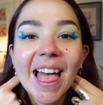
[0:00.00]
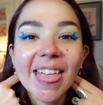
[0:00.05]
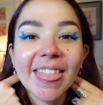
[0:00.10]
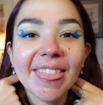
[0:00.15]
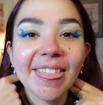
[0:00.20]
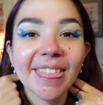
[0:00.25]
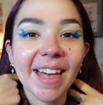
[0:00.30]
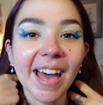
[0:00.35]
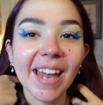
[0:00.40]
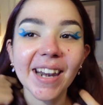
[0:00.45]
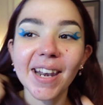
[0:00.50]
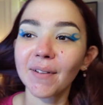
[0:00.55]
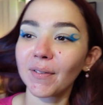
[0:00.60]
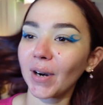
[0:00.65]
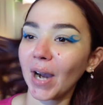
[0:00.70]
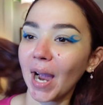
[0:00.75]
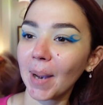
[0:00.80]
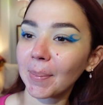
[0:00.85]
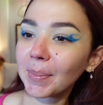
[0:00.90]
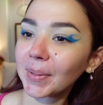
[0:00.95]
That
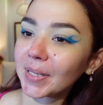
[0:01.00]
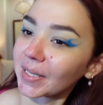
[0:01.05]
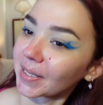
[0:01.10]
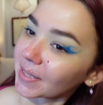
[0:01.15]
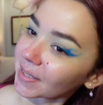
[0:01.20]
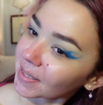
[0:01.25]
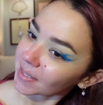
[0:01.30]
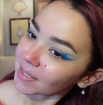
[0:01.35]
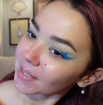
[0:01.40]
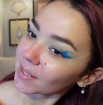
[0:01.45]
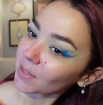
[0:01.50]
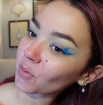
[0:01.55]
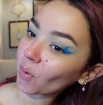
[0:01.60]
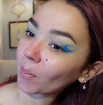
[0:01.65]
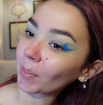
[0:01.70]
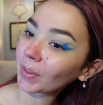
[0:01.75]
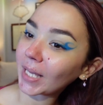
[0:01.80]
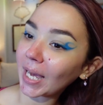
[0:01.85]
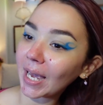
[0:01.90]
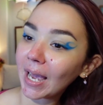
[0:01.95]
never happens.
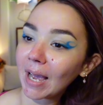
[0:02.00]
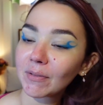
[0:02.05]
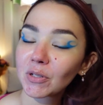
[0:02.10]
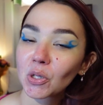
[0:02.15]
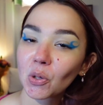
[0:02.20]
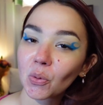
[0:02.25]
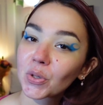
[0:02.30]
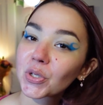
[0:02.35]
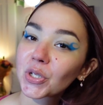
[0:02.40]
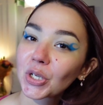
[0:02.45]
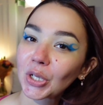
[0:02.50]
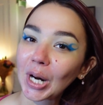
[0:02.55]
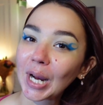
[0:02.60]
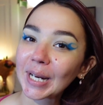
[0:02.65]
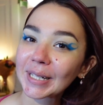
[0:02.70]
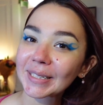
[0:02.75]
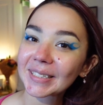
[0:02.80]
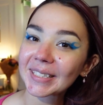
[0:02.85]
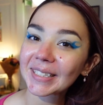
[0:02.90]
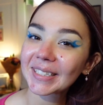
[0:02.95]
Normally I have to course
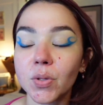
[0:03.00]
correct.